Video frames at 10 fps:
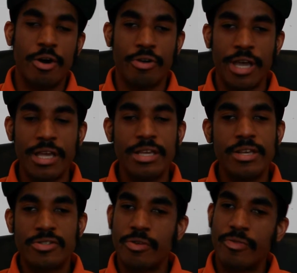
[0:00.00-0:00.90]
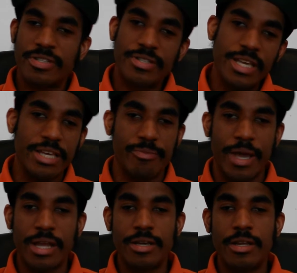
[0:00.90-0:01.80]
Okay, so receive,
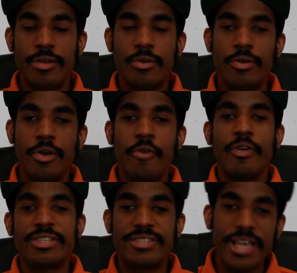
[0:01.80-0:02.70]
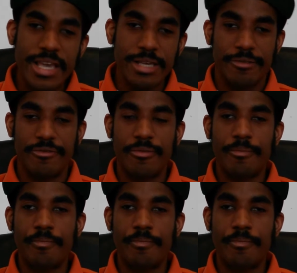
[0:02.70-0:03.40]
man, receive.